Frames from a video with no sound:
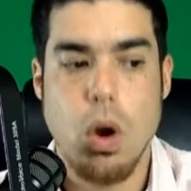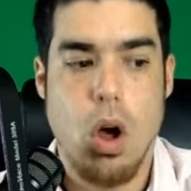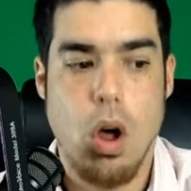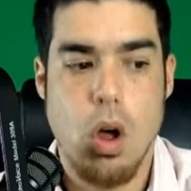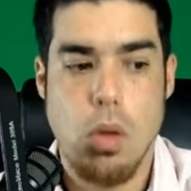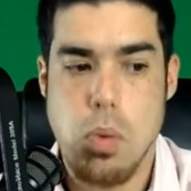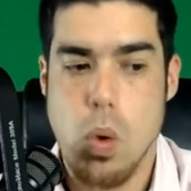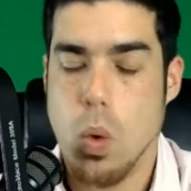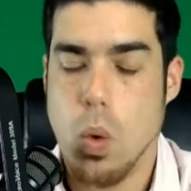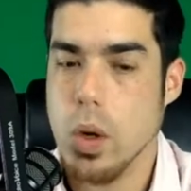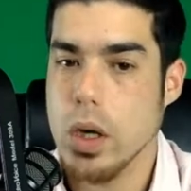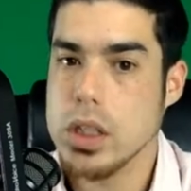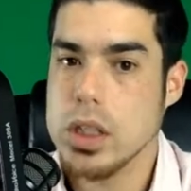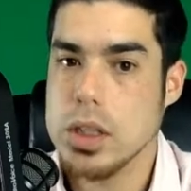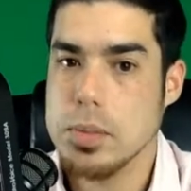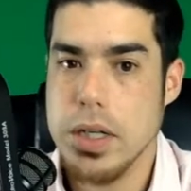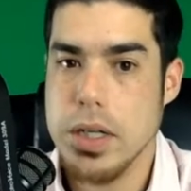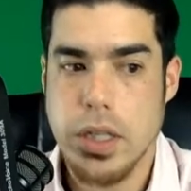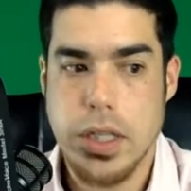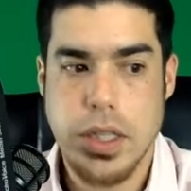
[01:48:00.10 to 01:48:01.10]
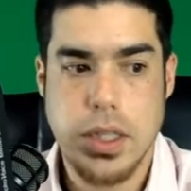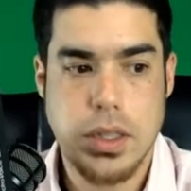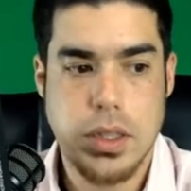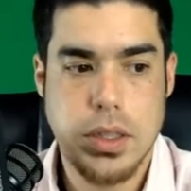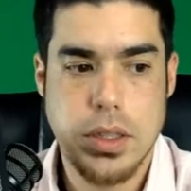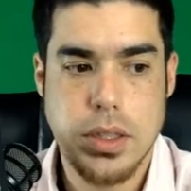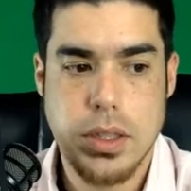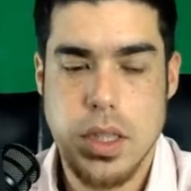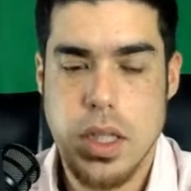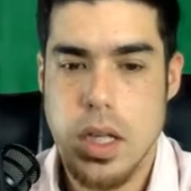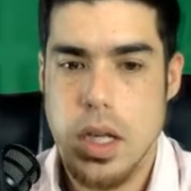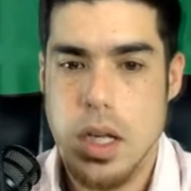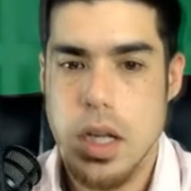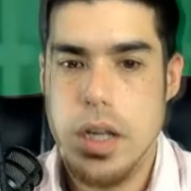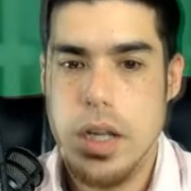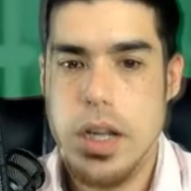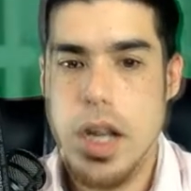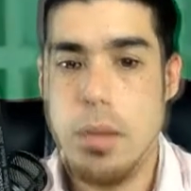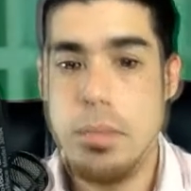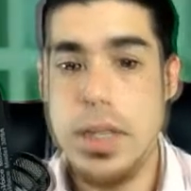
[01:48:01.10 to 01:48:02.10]
all poor experiences.
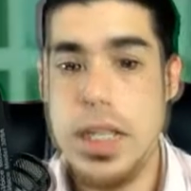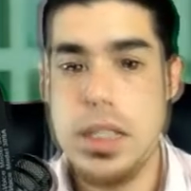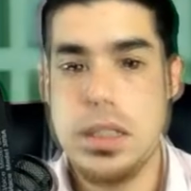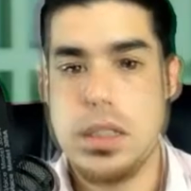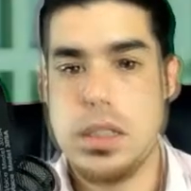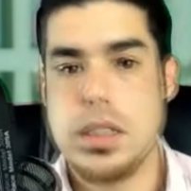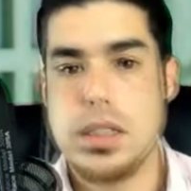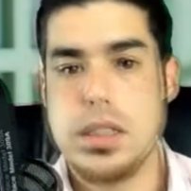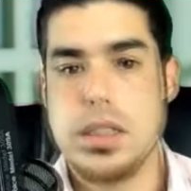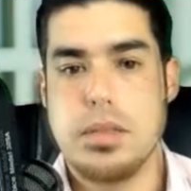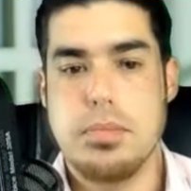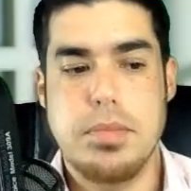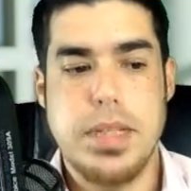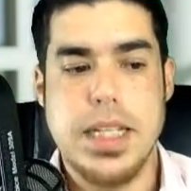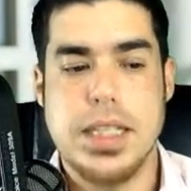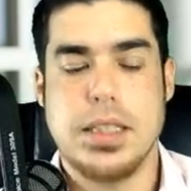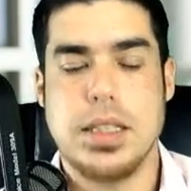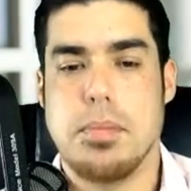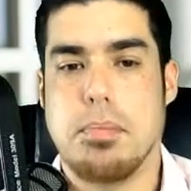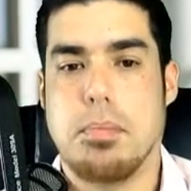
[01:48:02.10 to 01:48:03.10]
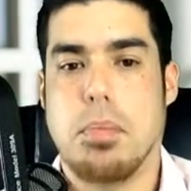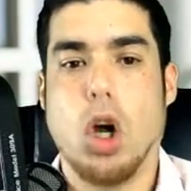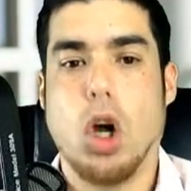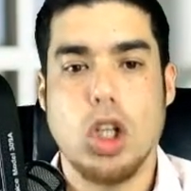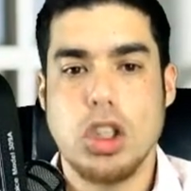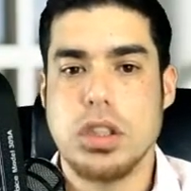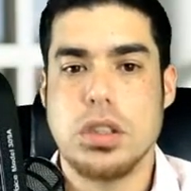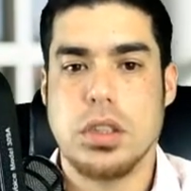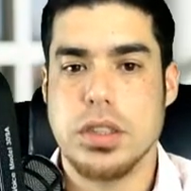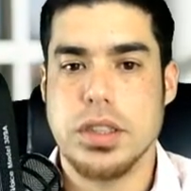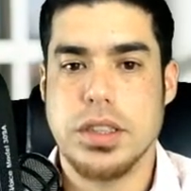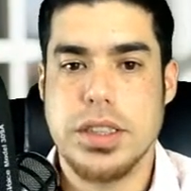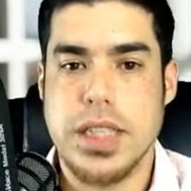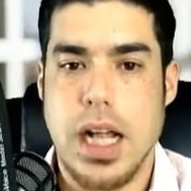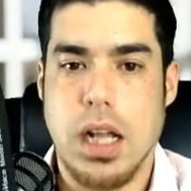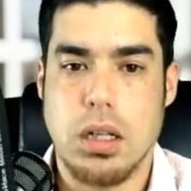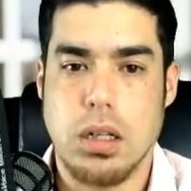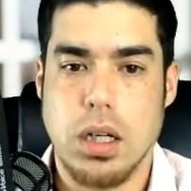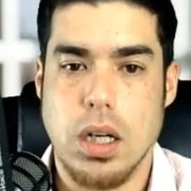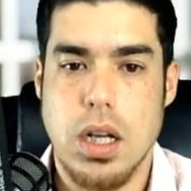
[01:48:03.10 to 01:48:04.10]
Now, me as a personal
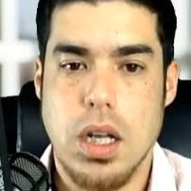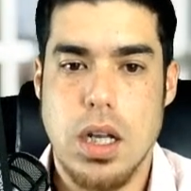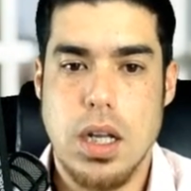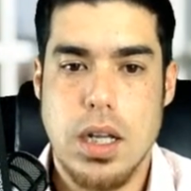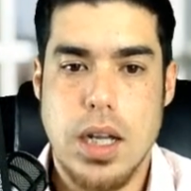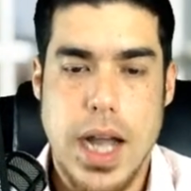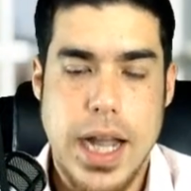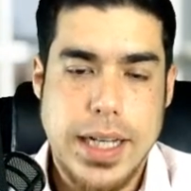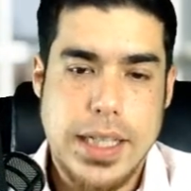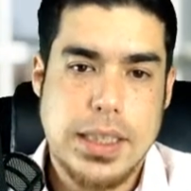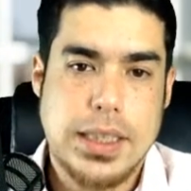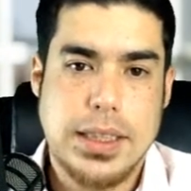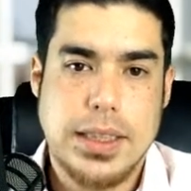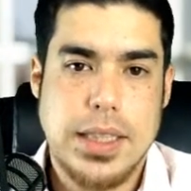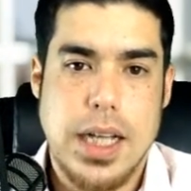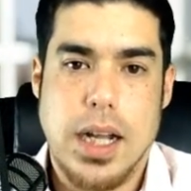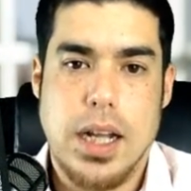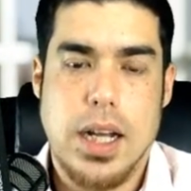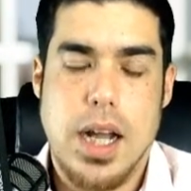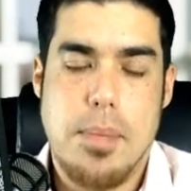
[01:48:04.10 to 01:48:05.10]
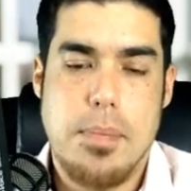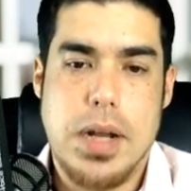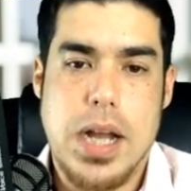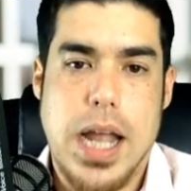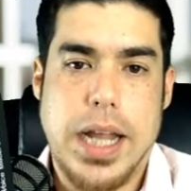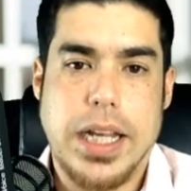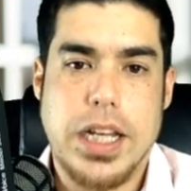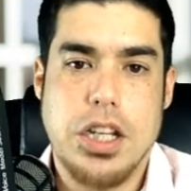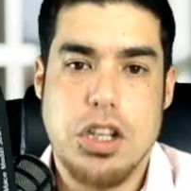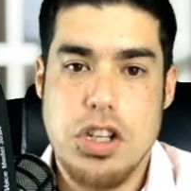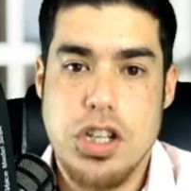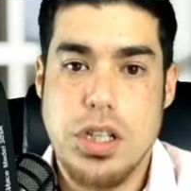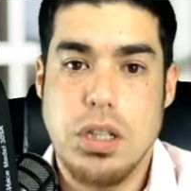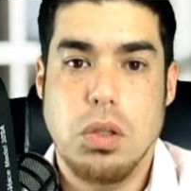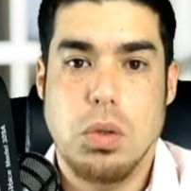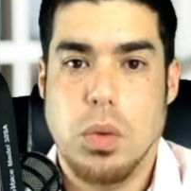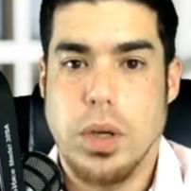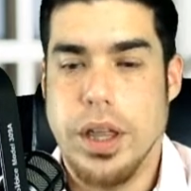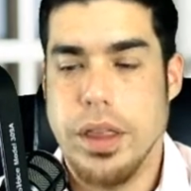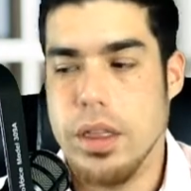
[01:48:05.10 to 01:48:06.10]
seller, I can suck it up and I can
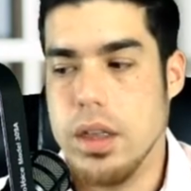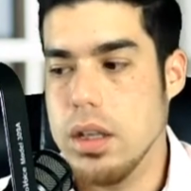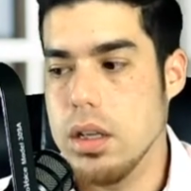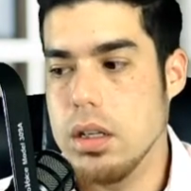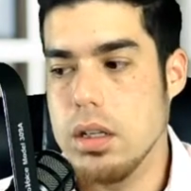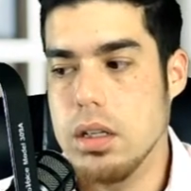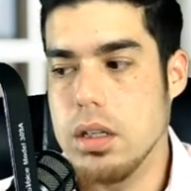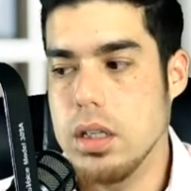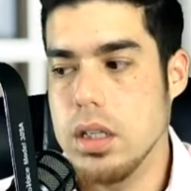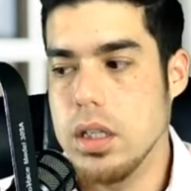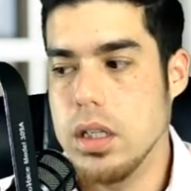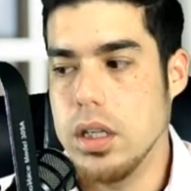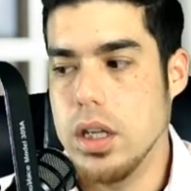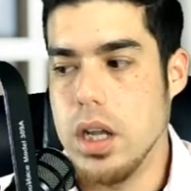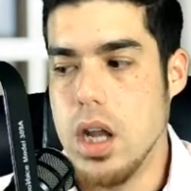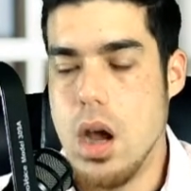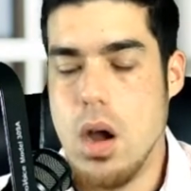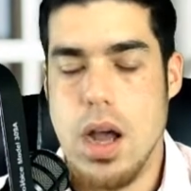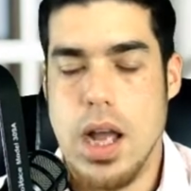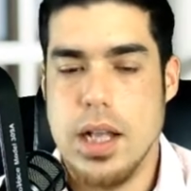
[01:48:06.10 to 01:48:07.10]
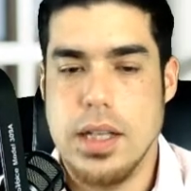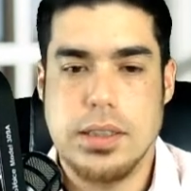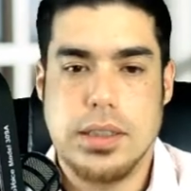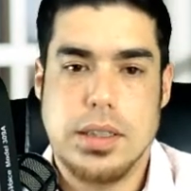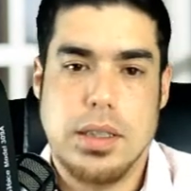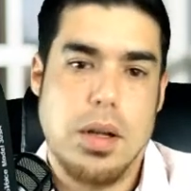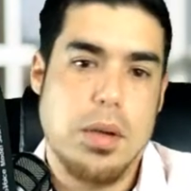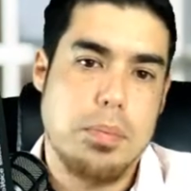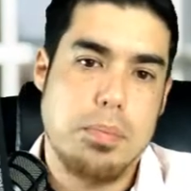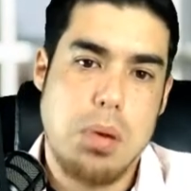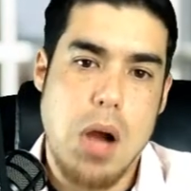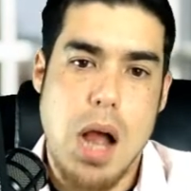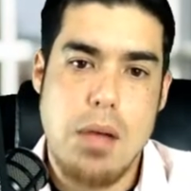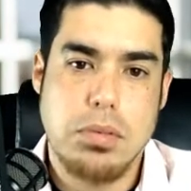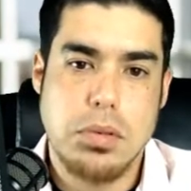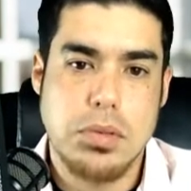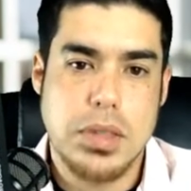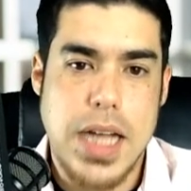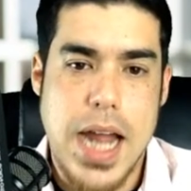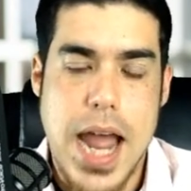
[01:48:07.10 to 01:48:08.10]
deal with it. As
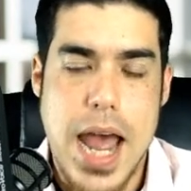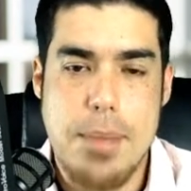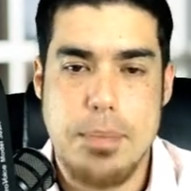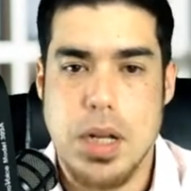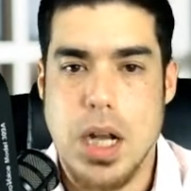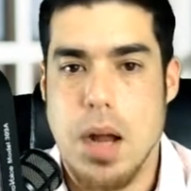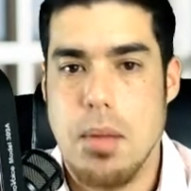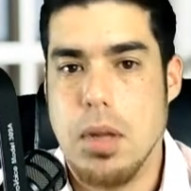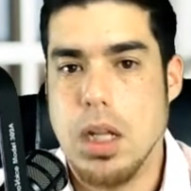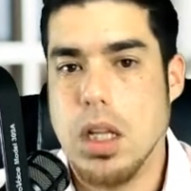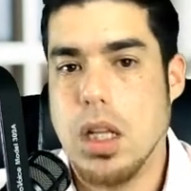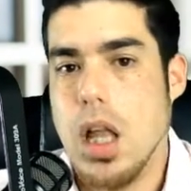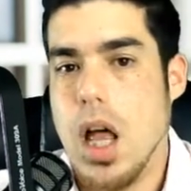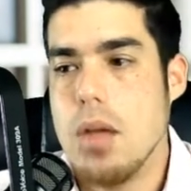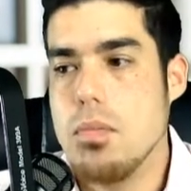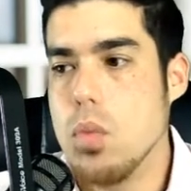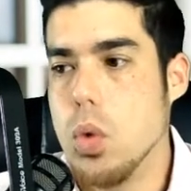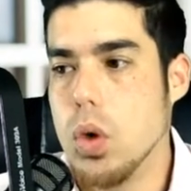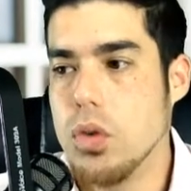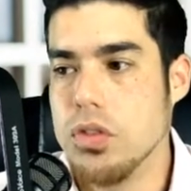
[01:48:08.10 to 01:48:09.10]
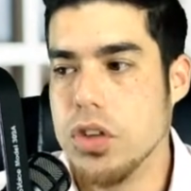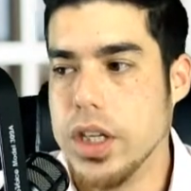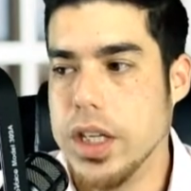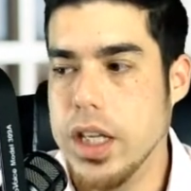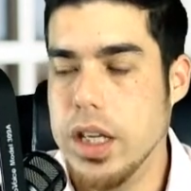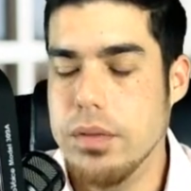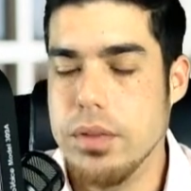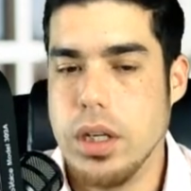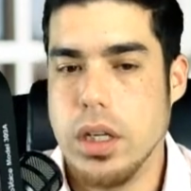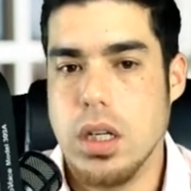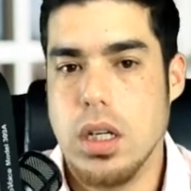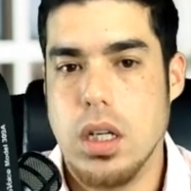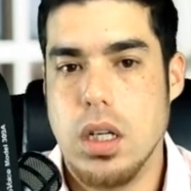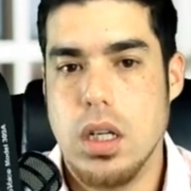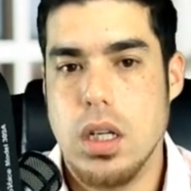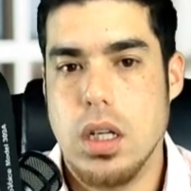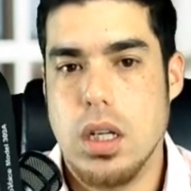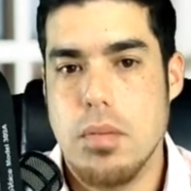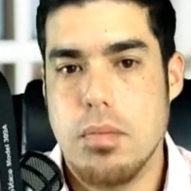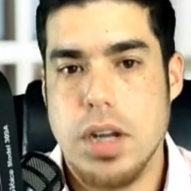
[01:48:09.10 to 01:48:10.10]
problems happen, I'm a lot more forgiving.
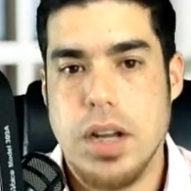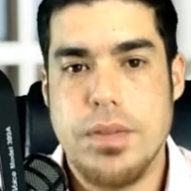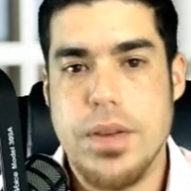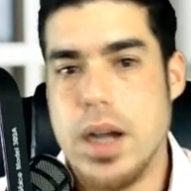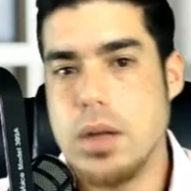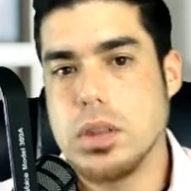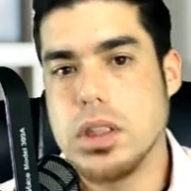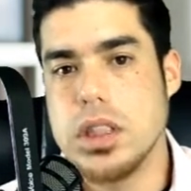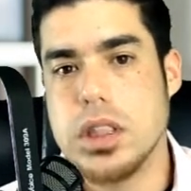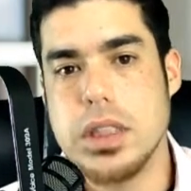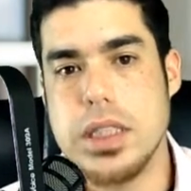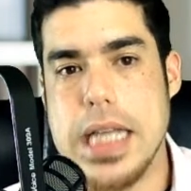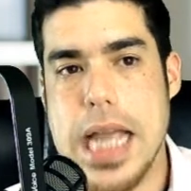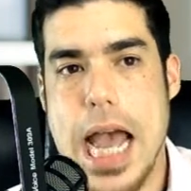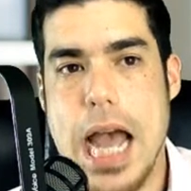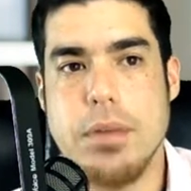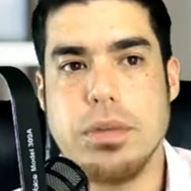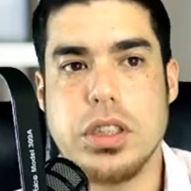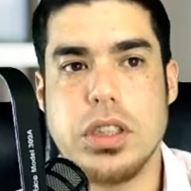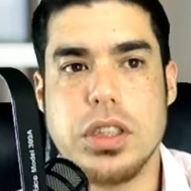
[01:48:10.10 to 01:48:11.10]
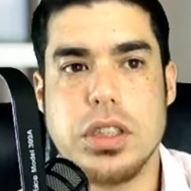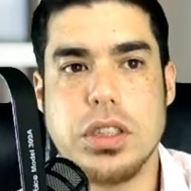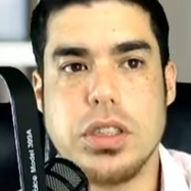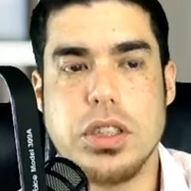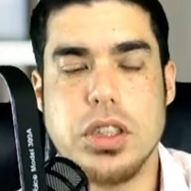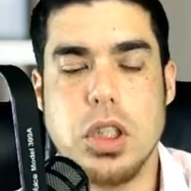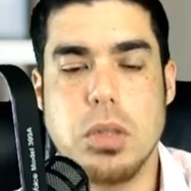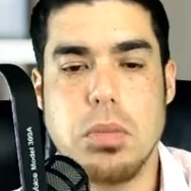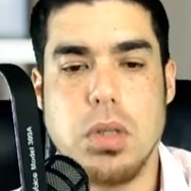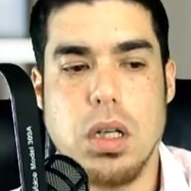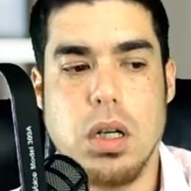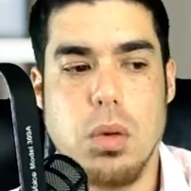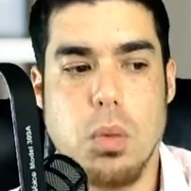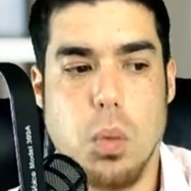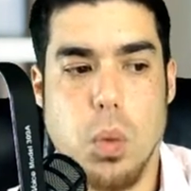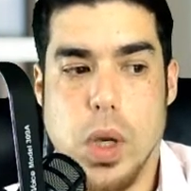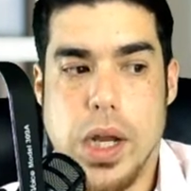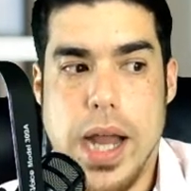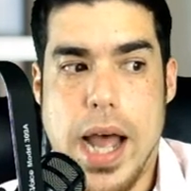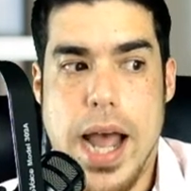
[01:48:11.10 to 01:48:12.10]
But if I was just the average consumer,
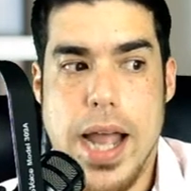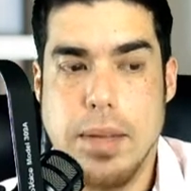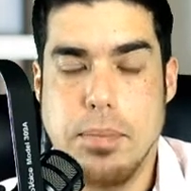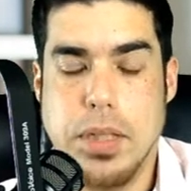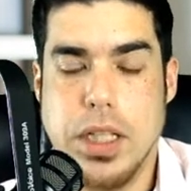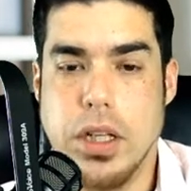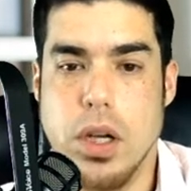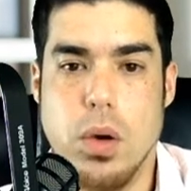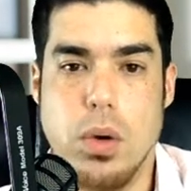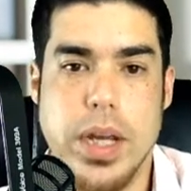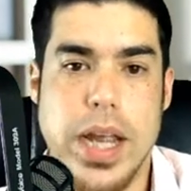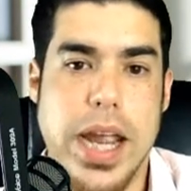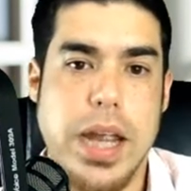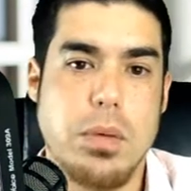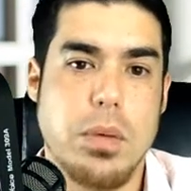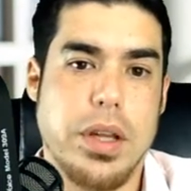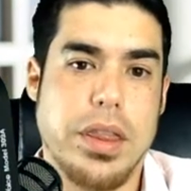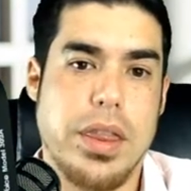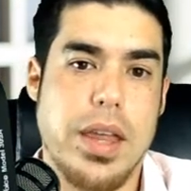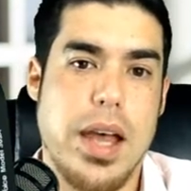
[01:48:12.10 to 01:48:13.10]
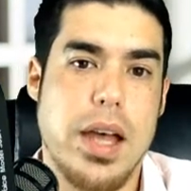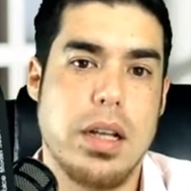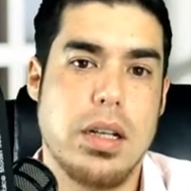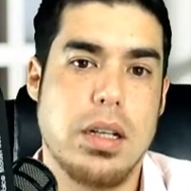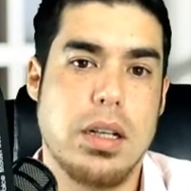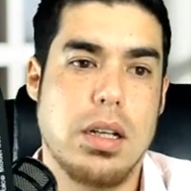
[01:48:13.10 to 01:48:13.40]
would I be okay with that?